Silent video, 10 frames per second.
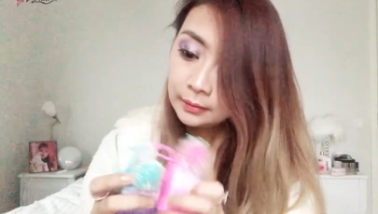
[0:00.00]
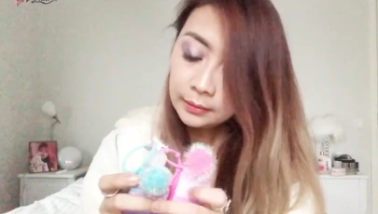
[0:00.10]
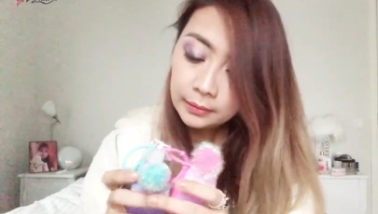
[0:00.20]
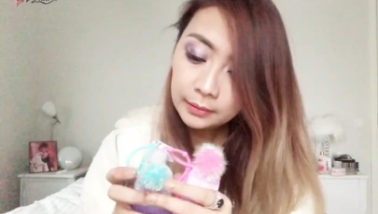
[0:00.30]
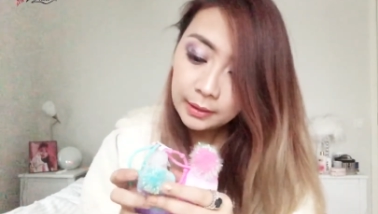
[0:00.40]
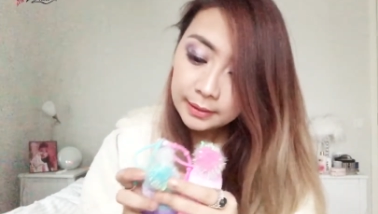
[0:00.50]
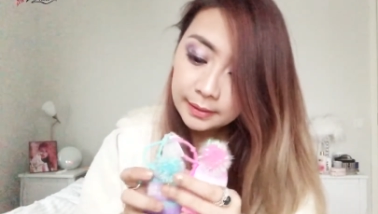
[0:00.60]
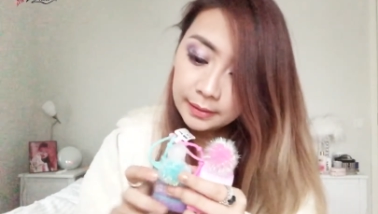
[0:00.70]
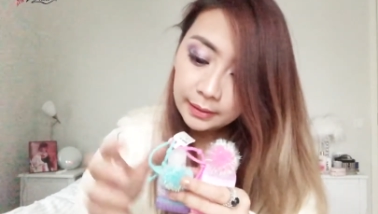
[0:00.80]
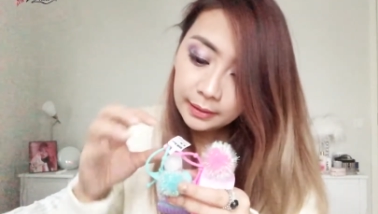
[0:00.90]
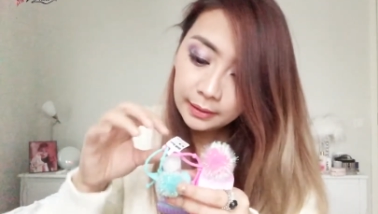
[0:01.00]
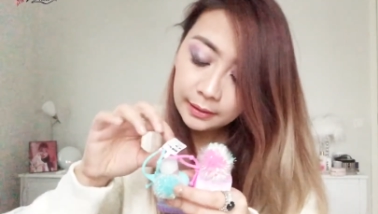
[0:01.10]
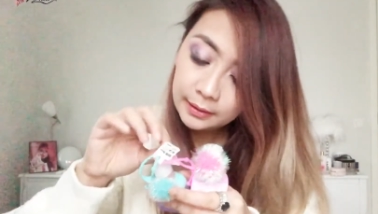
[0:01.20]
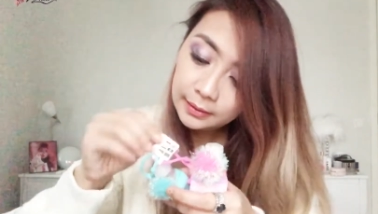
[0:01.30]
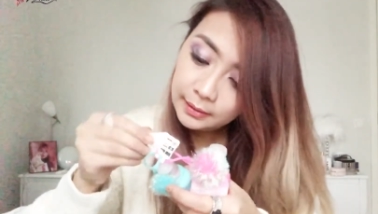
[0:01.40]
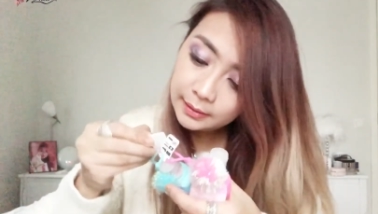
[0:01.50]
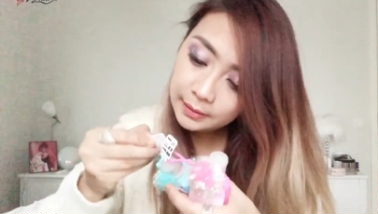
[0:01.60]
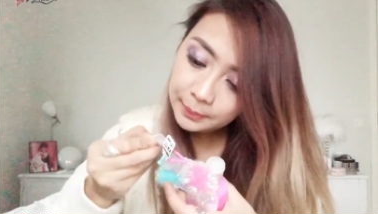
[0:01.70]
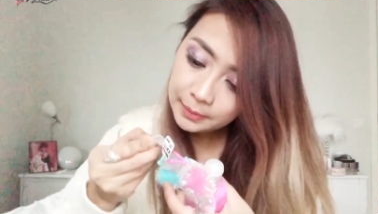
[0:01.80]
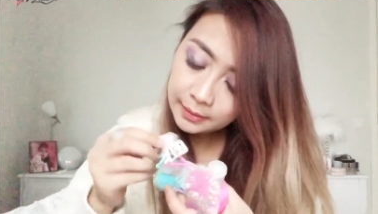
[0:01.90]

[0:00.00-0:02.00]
Hmm, let's see. Let's see what they